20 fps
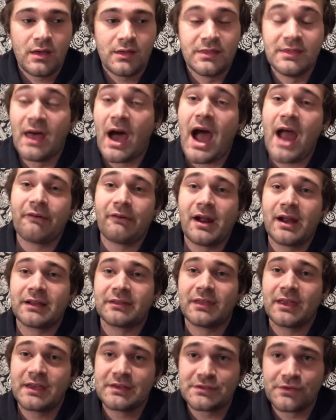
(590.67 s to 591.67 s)
The ironic
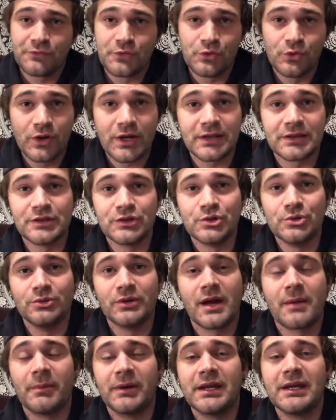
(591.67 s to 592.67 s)
thing is if you look at the new
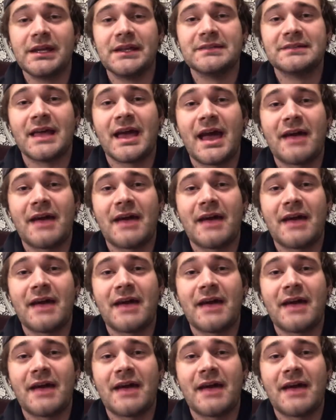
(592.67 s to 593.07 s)
Lamborghinis, they